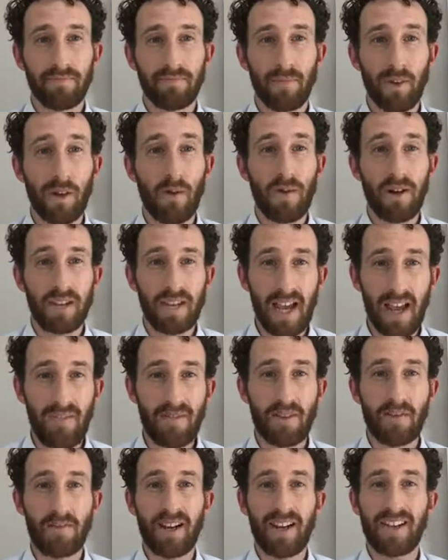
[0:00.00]
We always
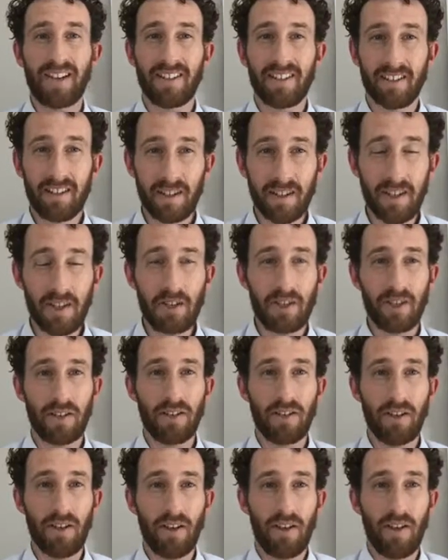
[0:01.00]
have to make a decision